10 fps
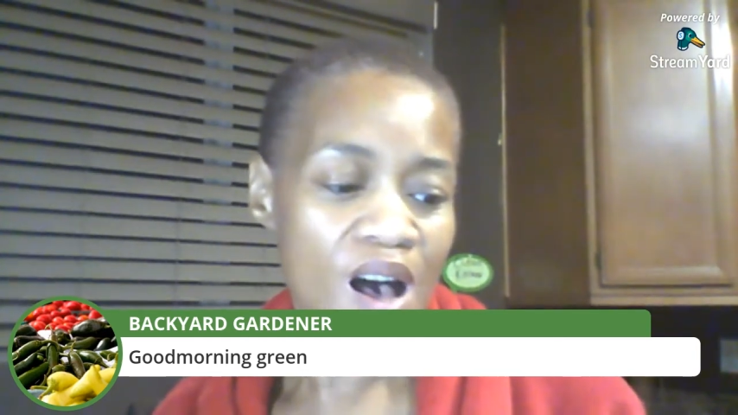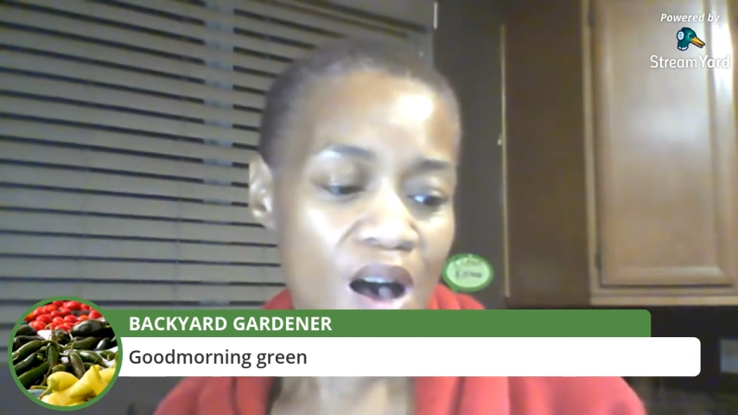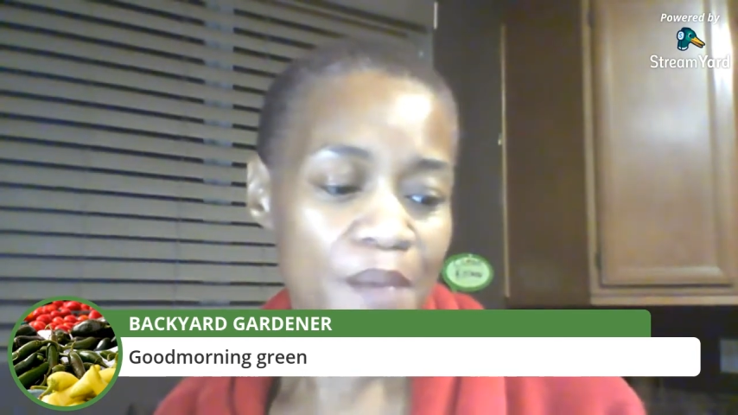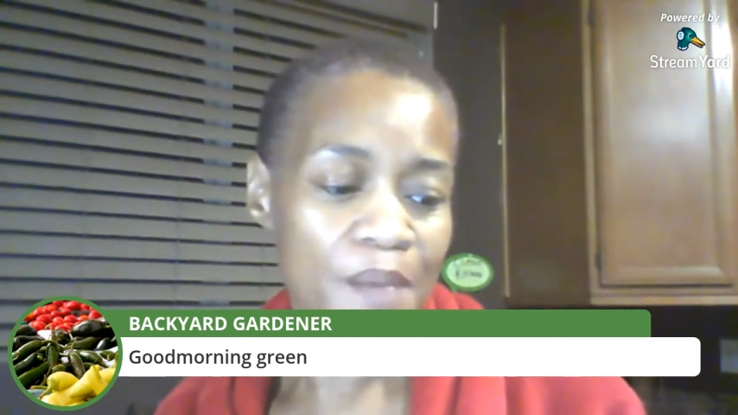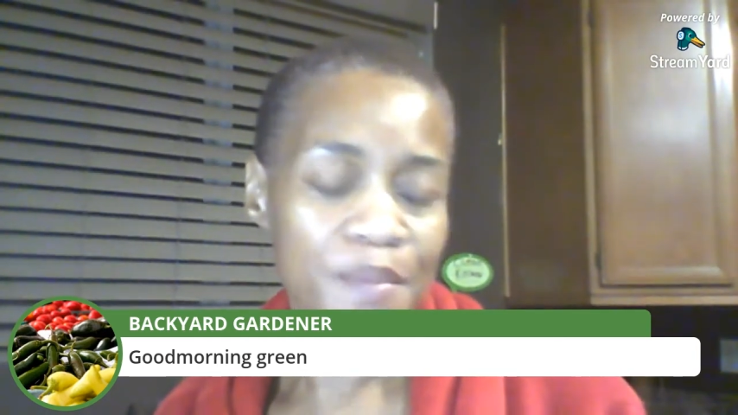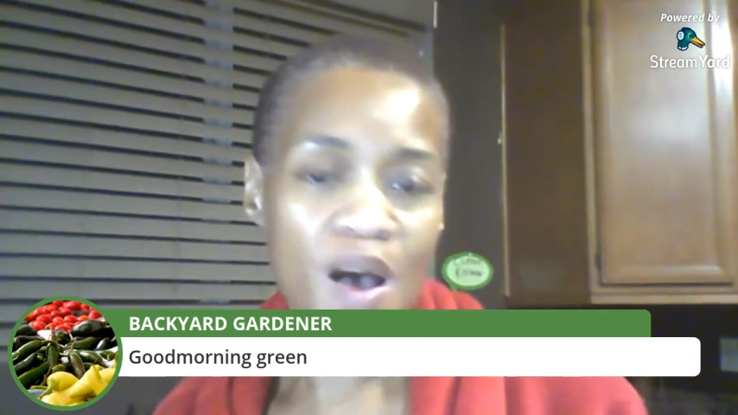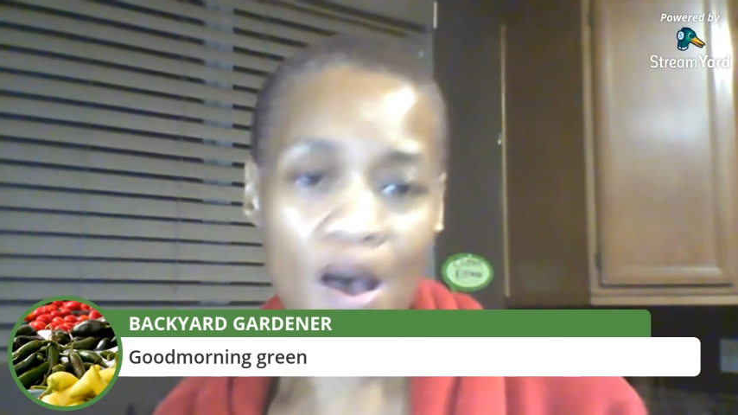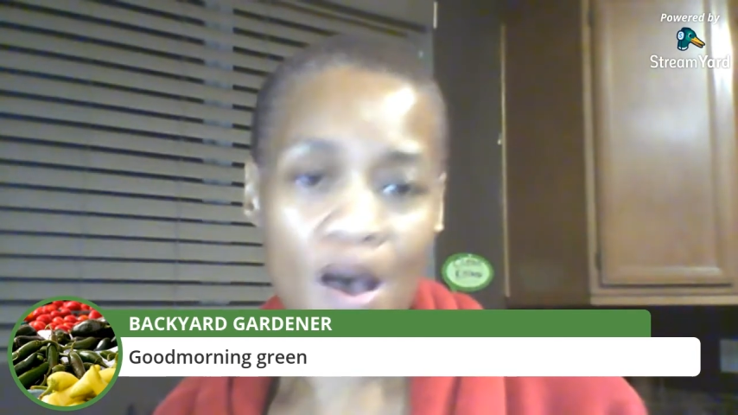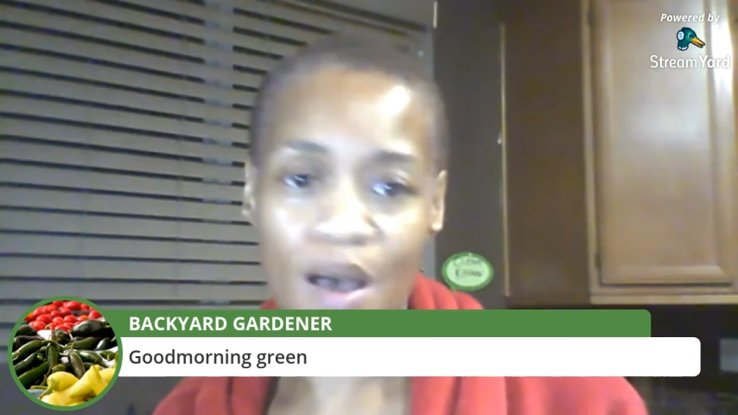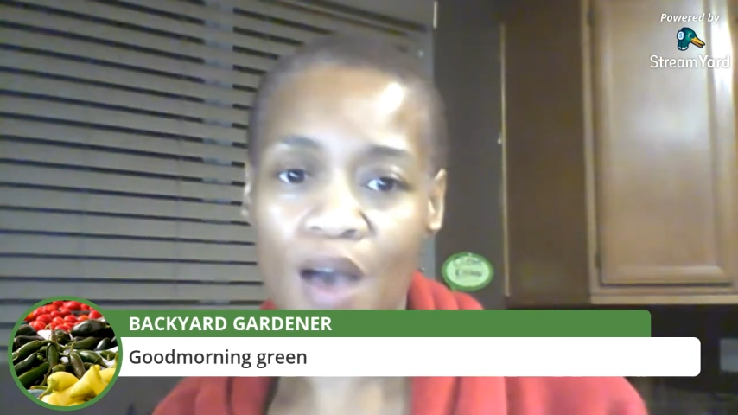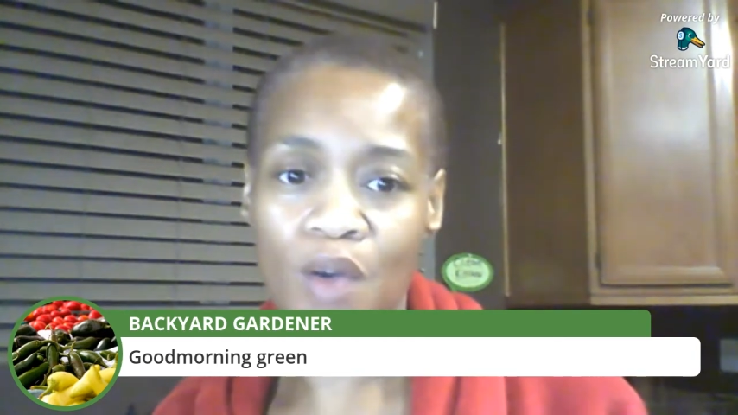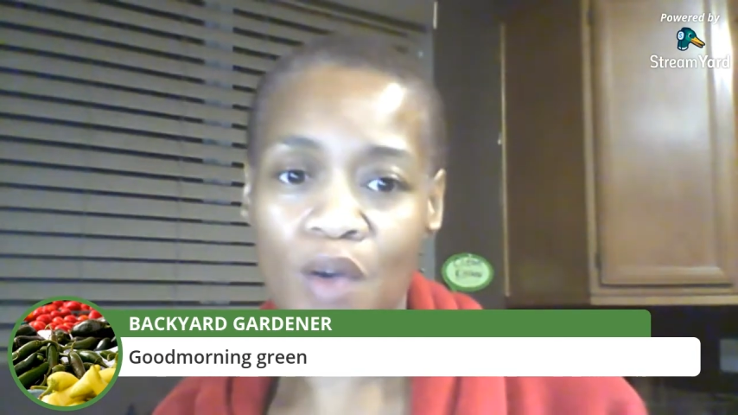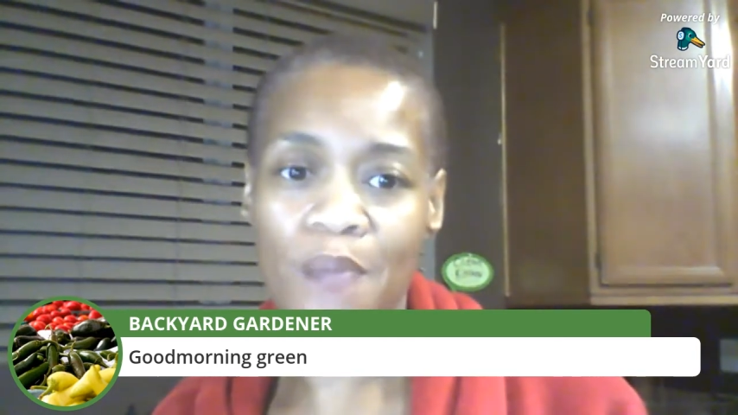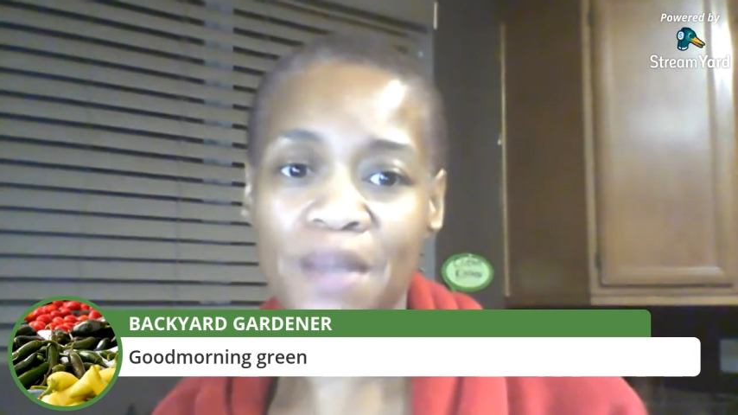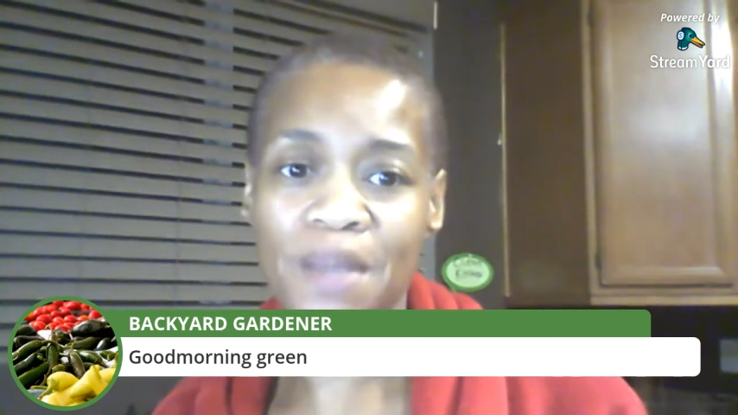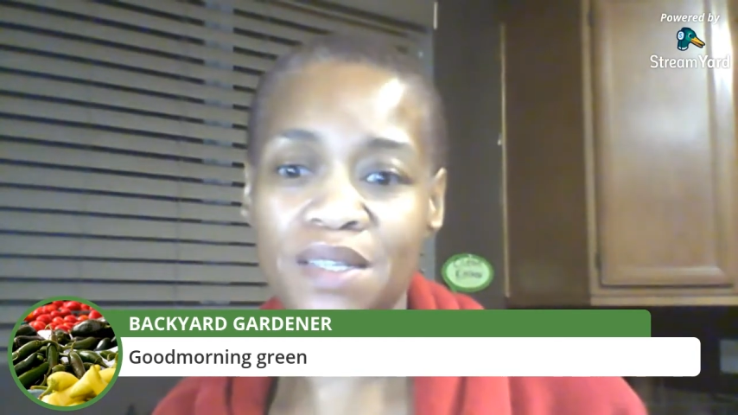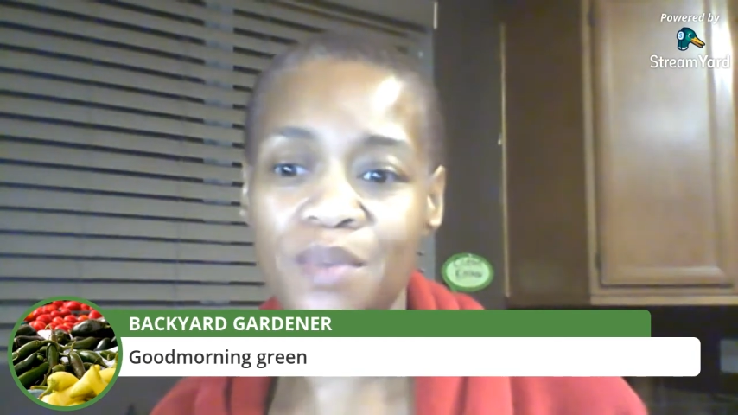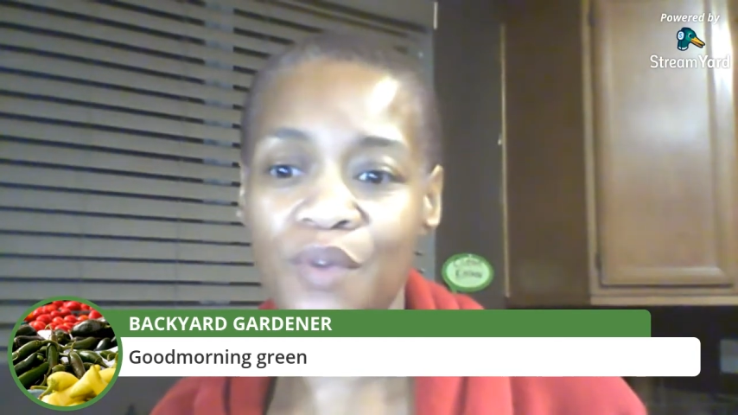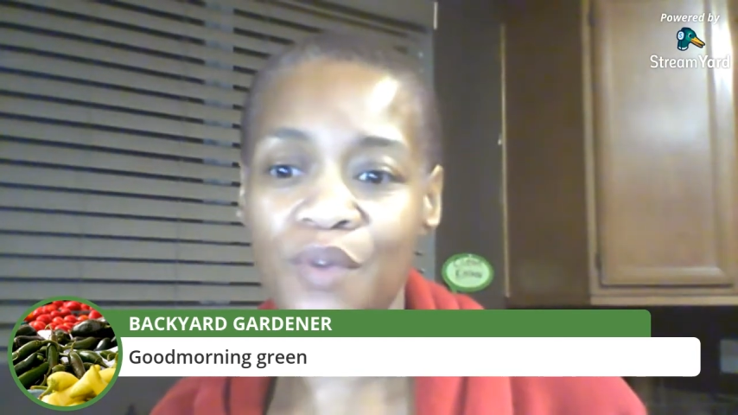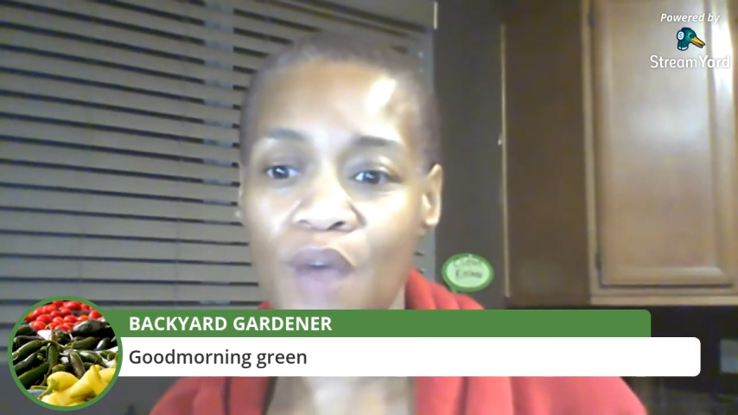I grab my tea
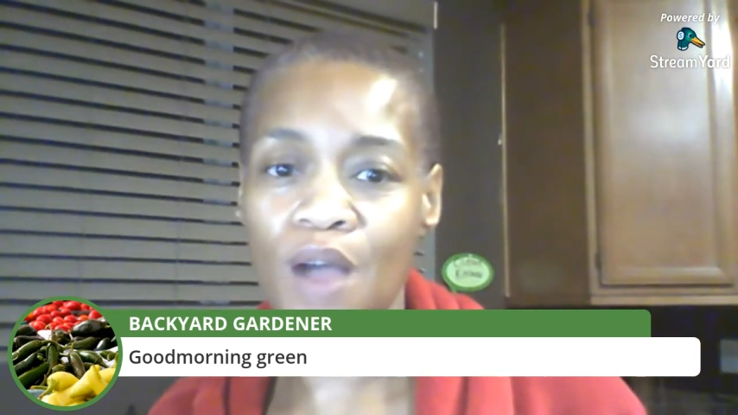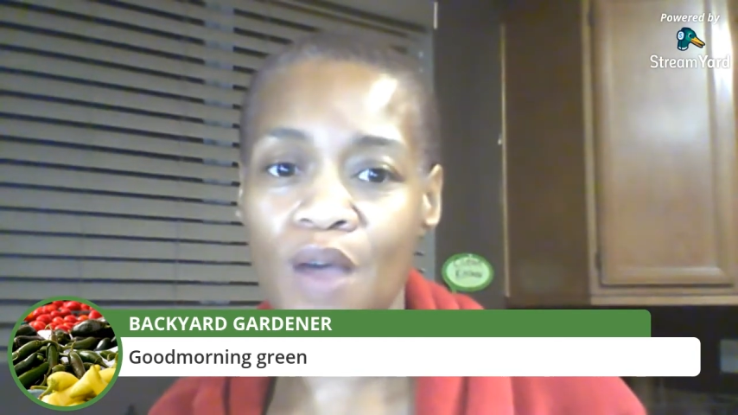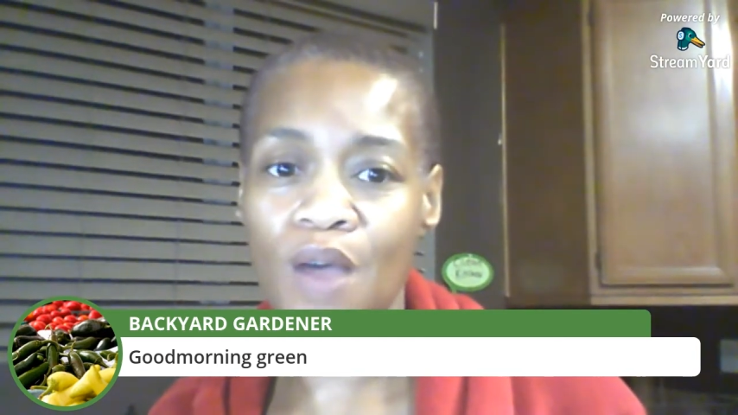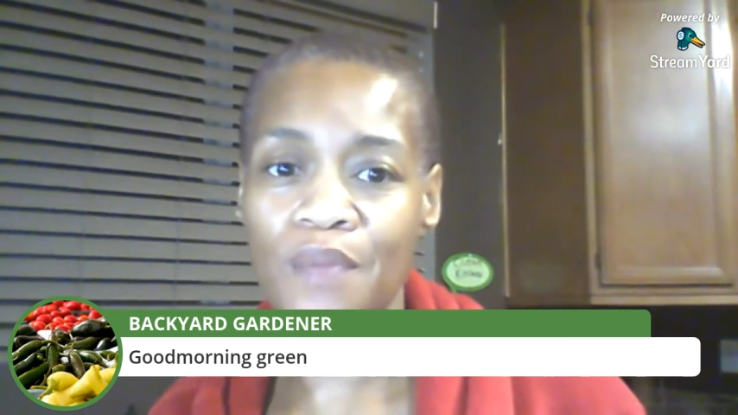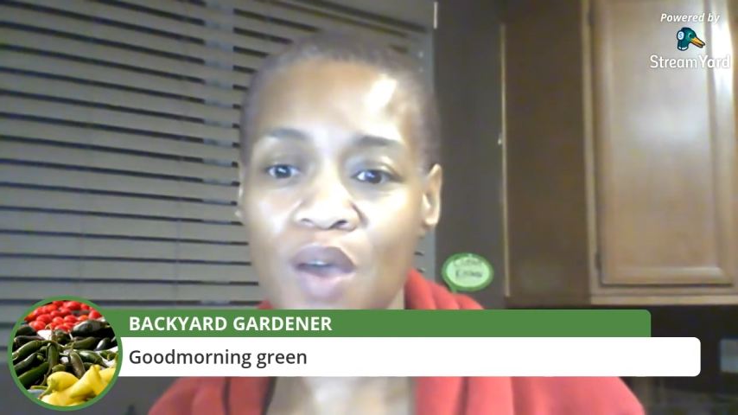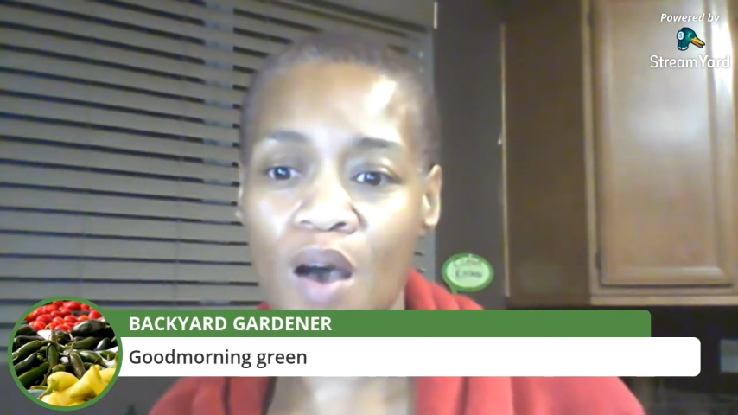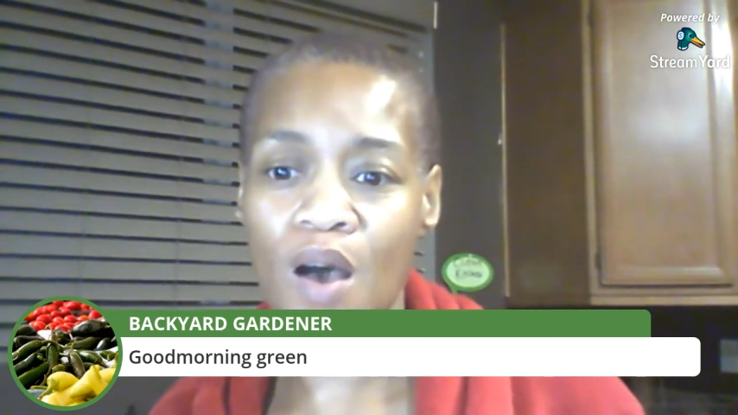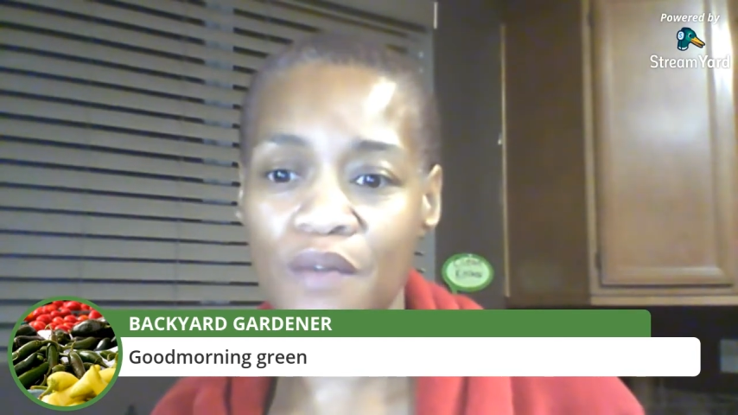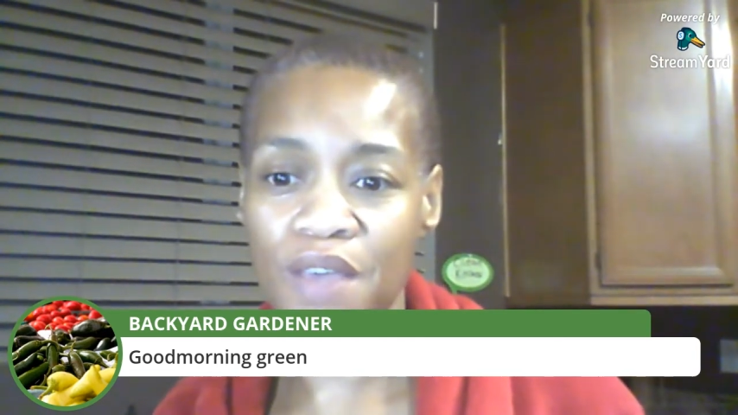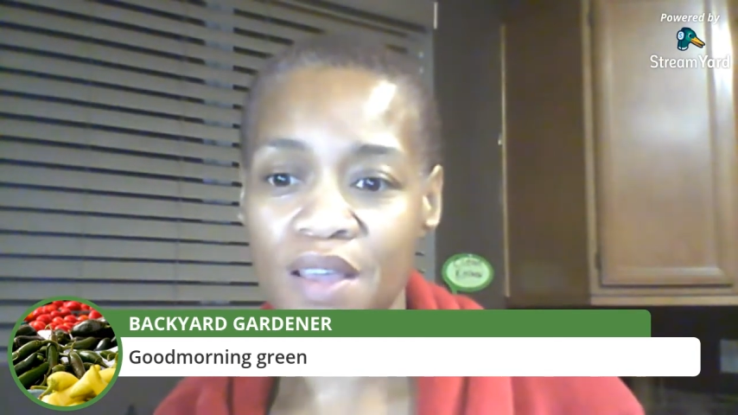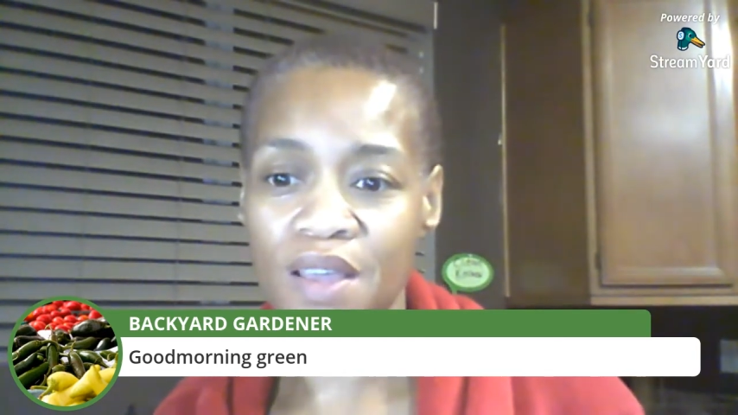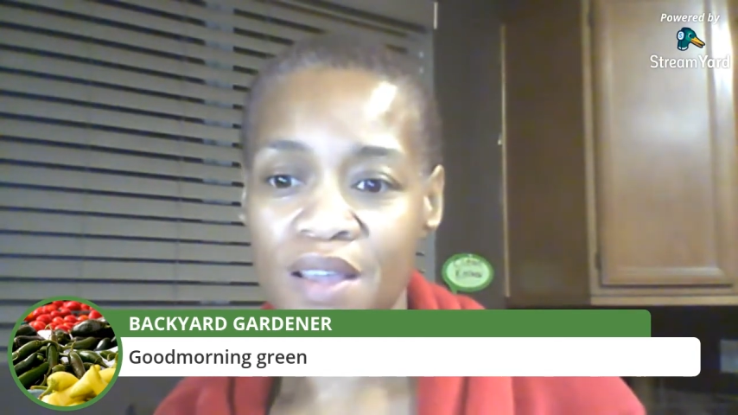before I grab the coffee.